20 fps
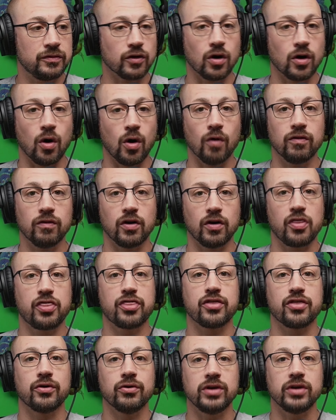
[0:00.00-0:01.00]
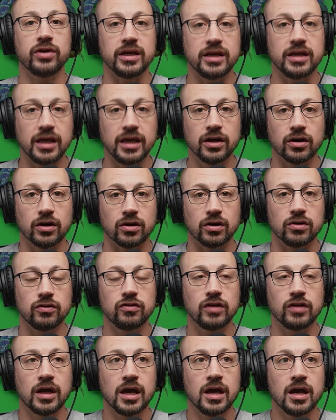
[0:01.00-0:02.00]
over 30 years.
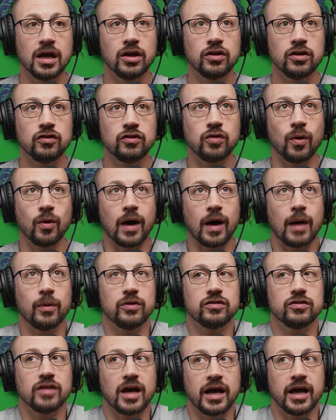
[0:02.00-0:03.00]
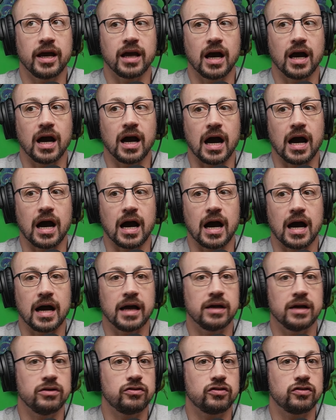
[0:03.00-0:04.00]
So I was like, I
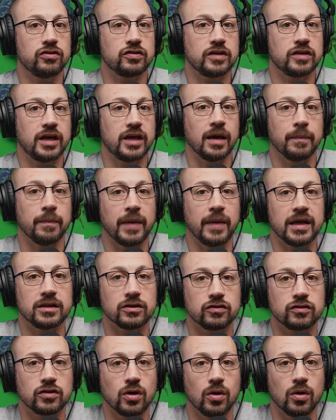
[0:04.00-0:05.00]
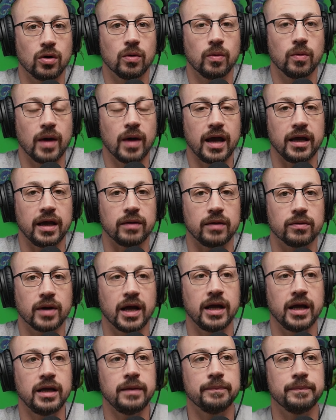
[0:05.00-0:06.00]
just can't make this go away,
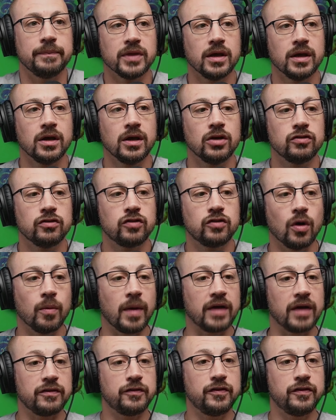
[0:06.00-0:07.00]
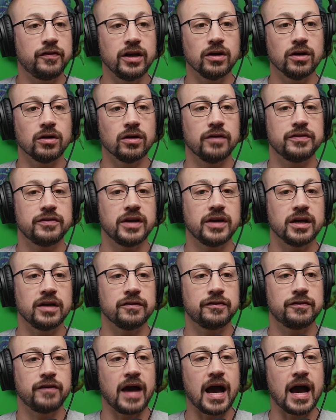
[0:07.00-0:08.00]
right? So my fear of getting
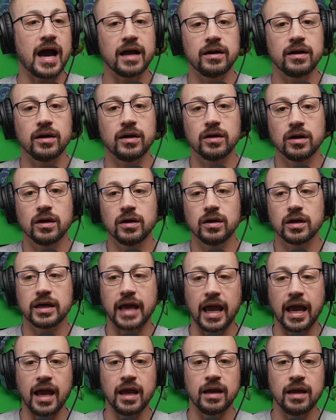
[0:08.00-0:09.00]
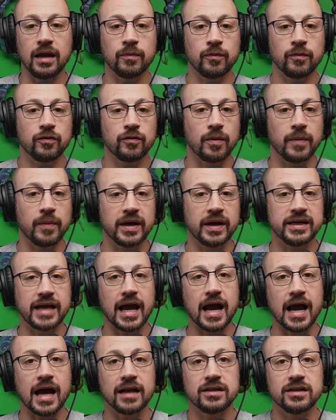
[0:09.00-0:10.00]
fat came from my
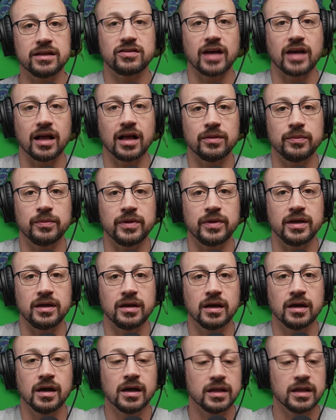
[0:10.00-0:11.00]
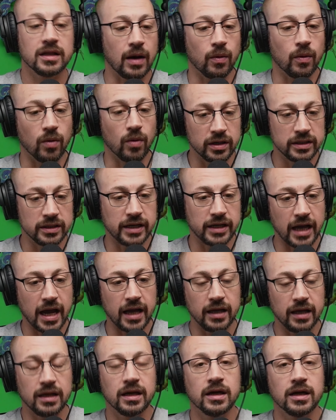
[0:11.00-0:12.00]
dad telling me that one day
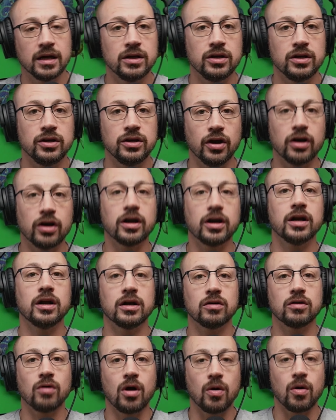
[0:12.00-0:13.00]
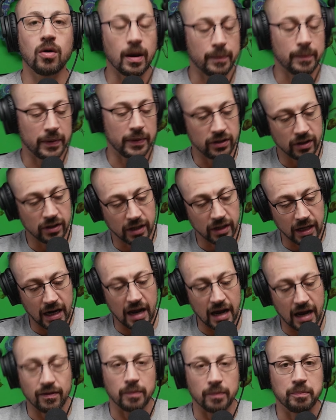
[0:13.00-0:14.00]
you're going to grow up and you're going to have
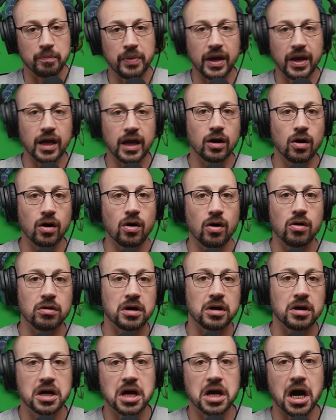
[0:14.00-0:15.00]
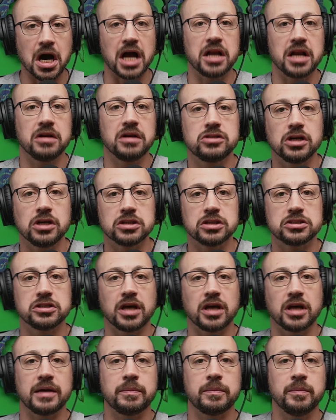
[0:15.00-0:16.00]
a big old gut just
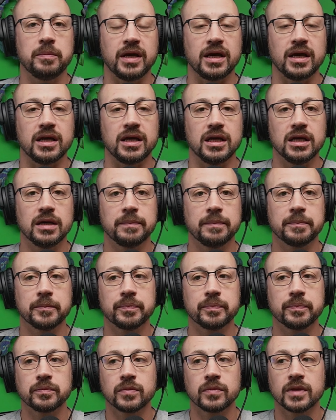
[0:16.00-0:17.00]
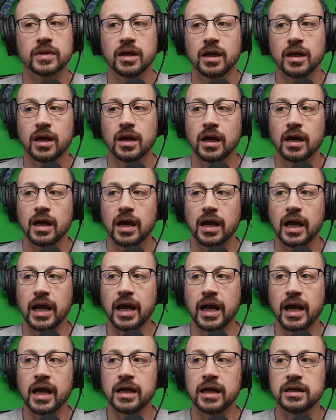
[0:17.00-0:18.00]
like me.
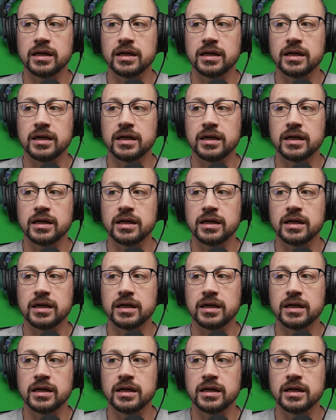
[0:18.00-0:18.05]
And